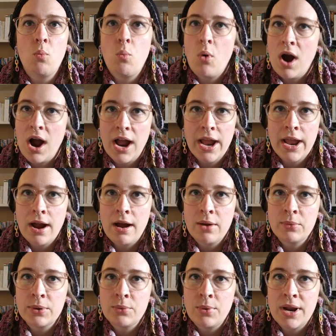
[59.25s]
why I
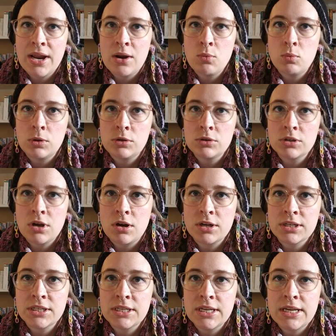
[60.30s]
would wear wool
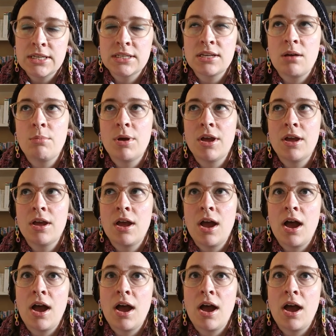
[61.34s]
socks in summer.